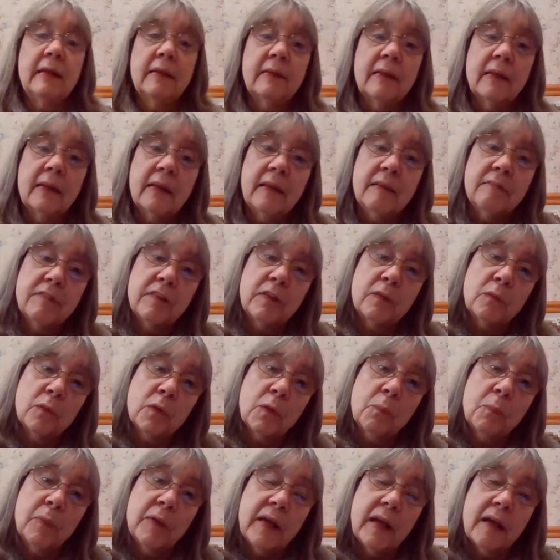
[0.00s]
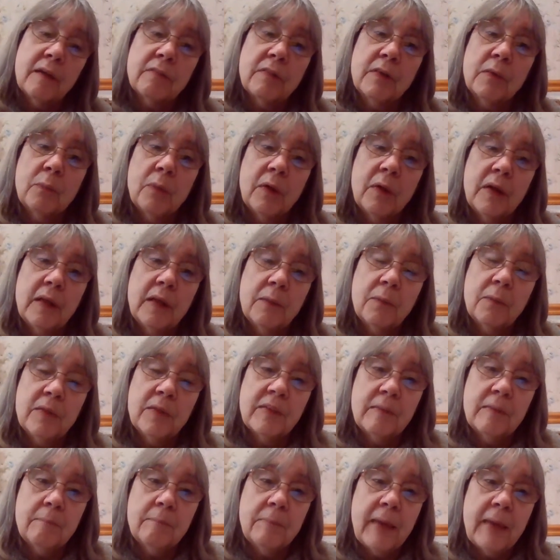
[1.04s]
in the living room when everybody was
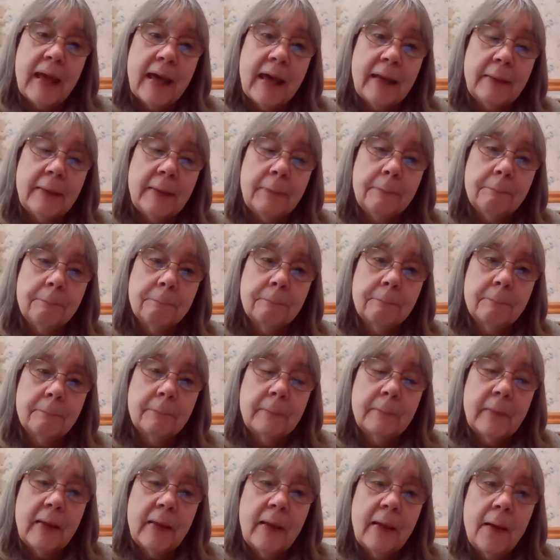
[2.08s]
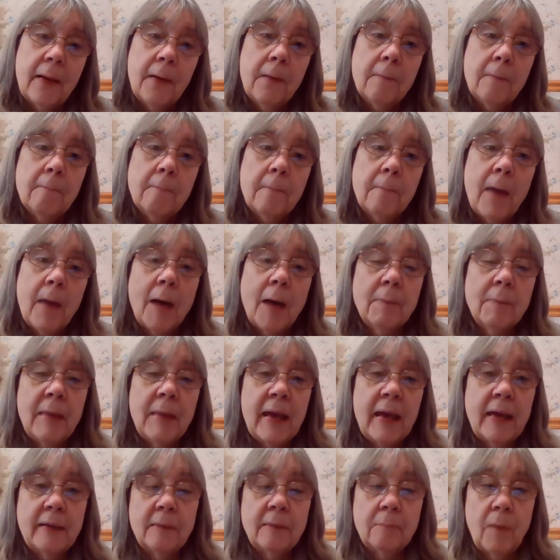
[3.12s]
in bed. Mom
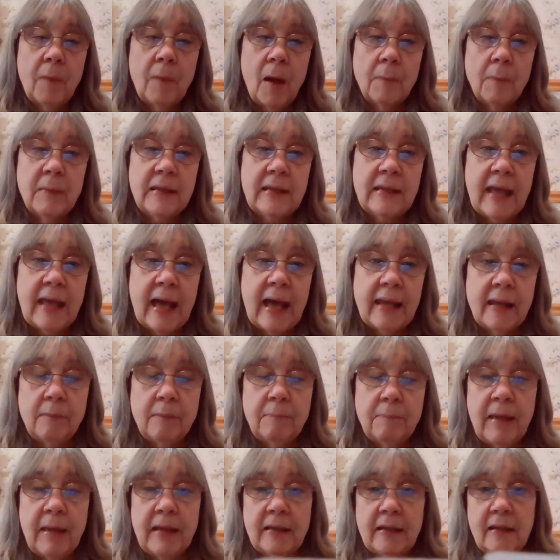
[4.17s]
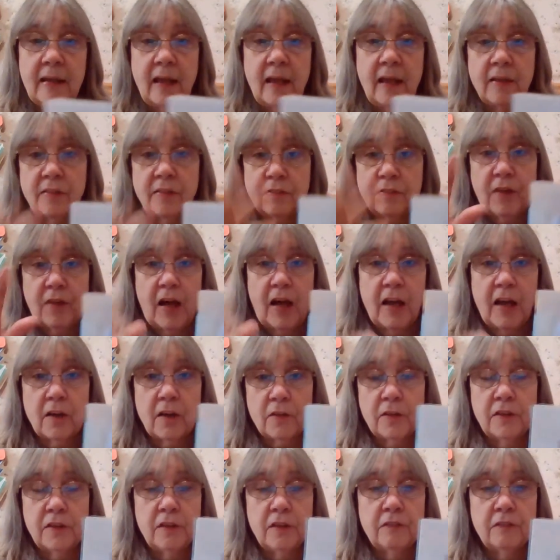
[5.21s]
had mom and dad had made a nice
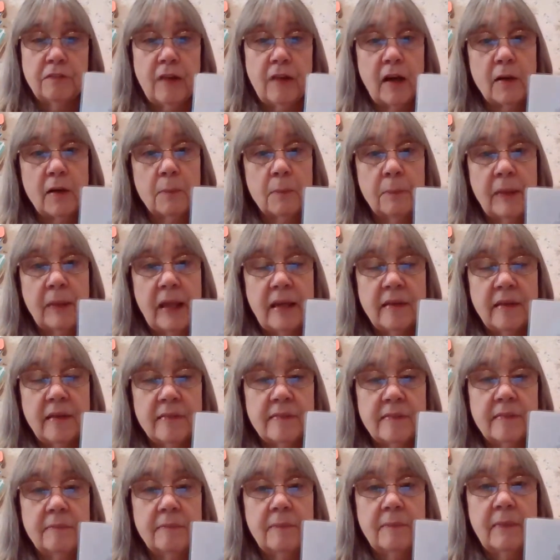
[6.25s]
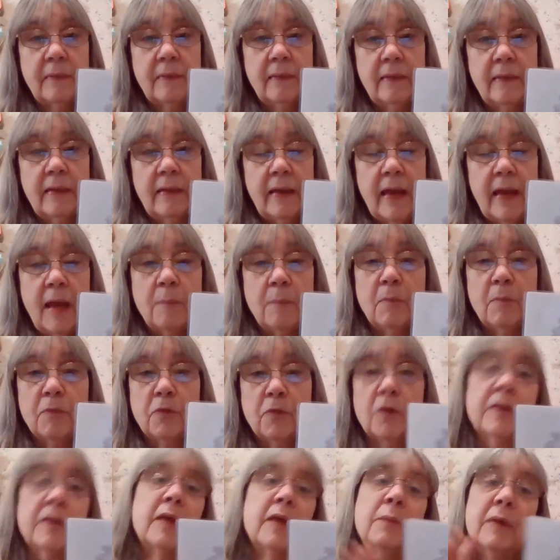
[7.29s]
fire in the fireplace, and
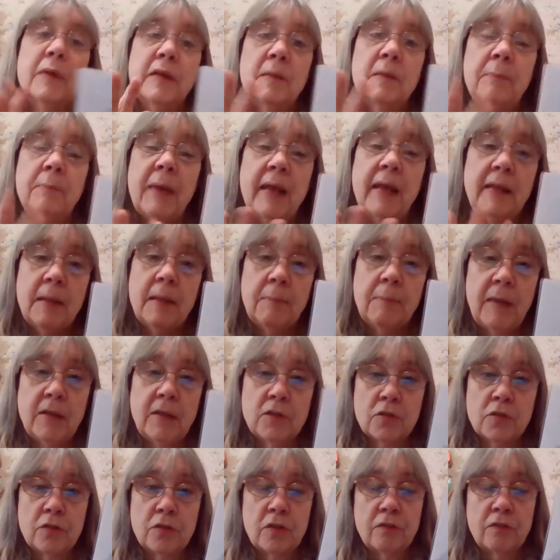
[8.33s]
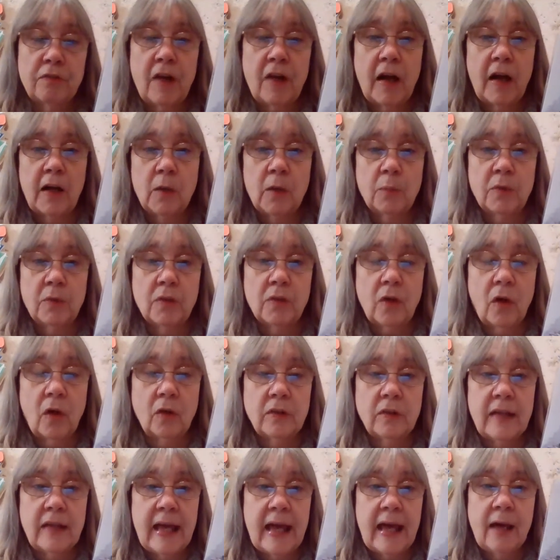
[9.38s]
before they went to bed, they made sure the fire was
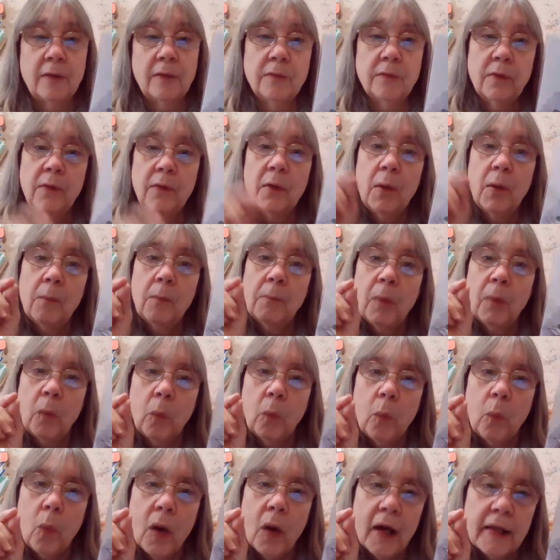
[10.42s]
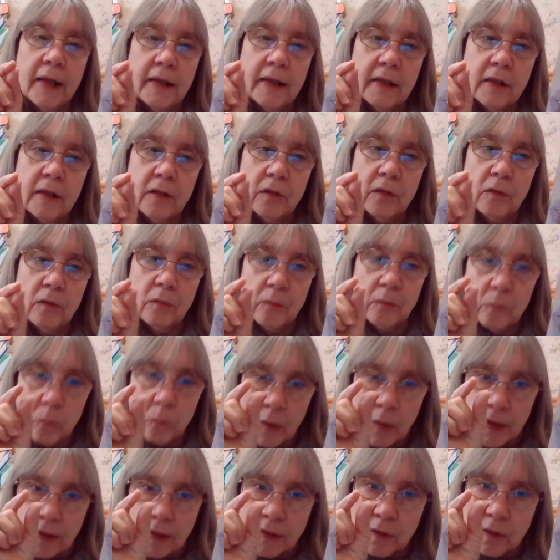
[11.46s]
all down. But one little
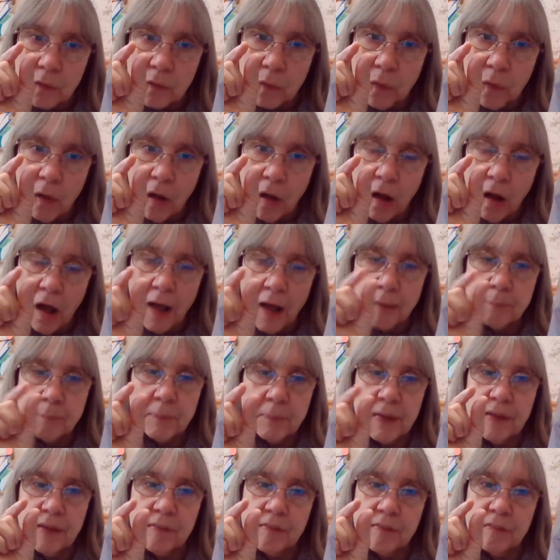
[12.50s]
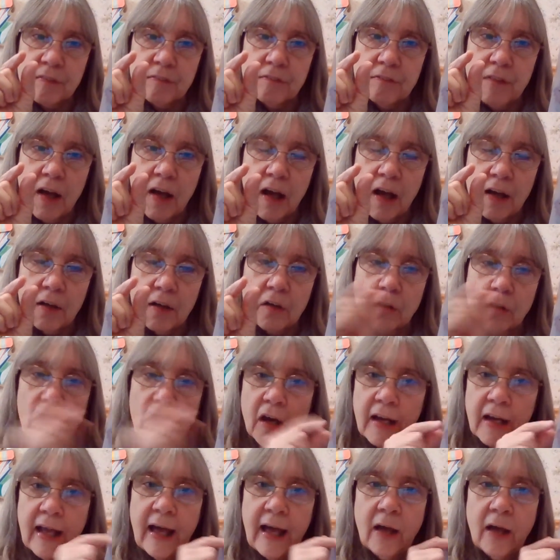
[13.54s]
one little hot piece of fire
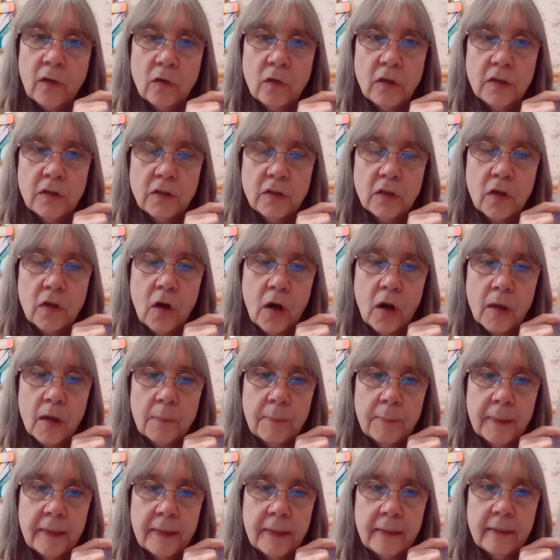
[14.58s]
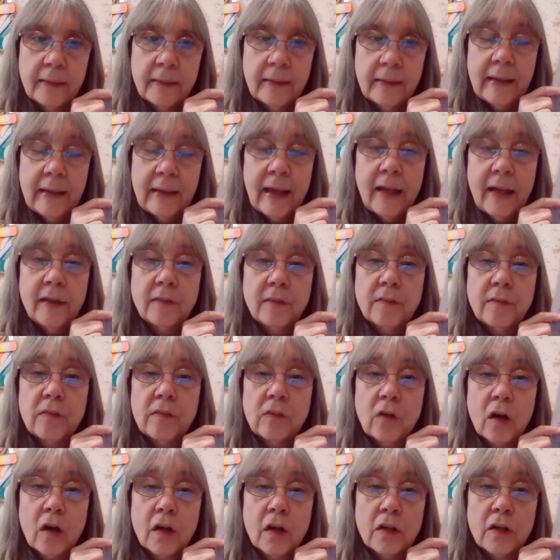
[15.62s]
got out on the carpet and it
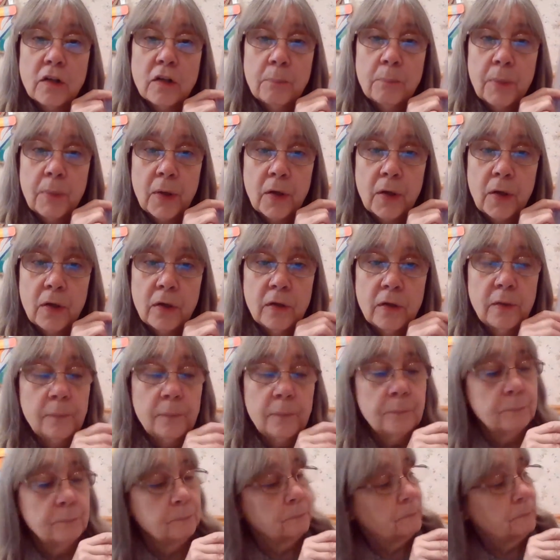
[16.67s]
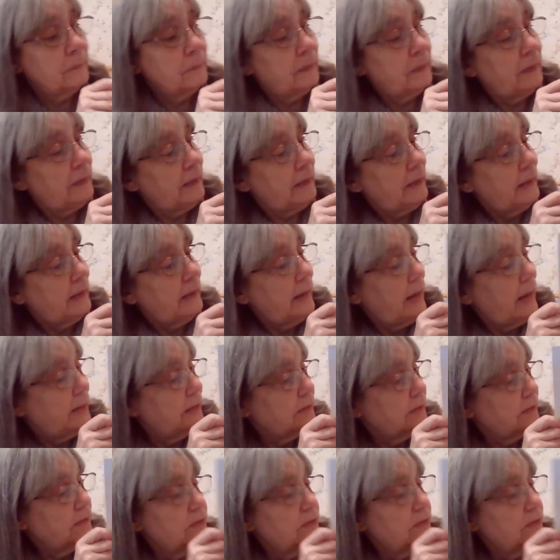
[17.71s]
started to burn and it